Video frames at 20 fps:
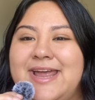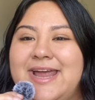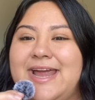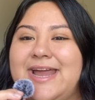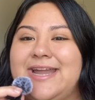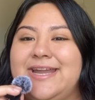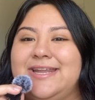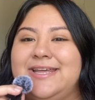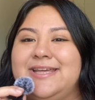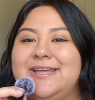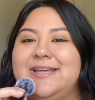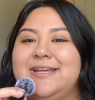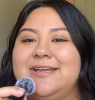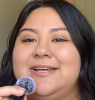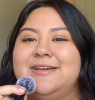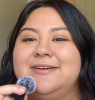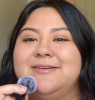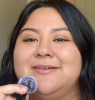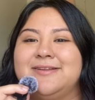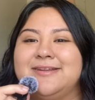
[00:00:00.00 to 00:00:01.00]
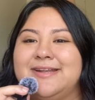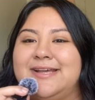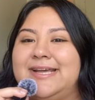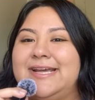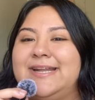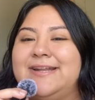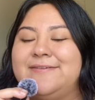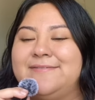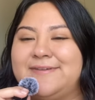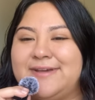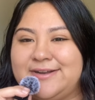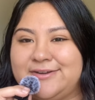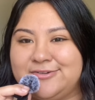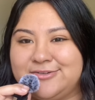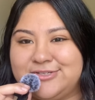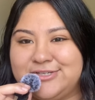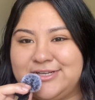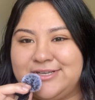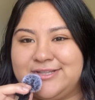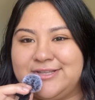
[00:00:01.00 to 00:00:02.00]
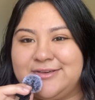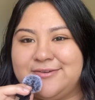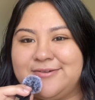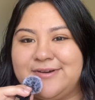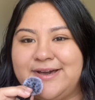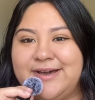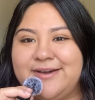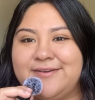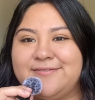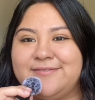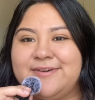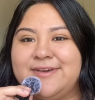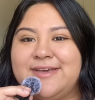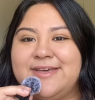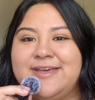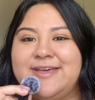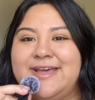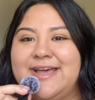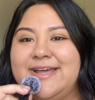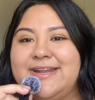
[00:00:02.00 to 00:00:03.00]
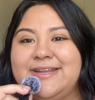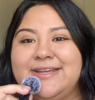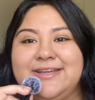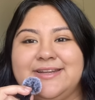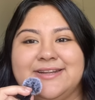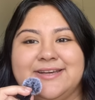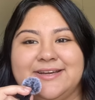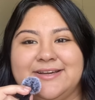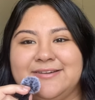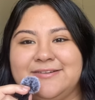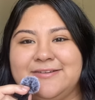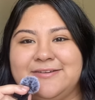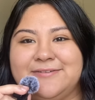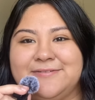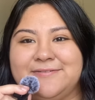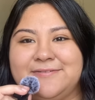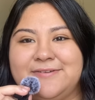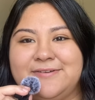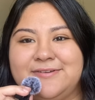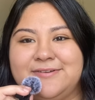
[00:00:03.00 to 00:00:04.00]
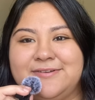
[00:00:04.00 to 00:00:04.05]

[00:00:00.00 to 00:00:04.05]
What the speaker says: any negative energy that you have, any negative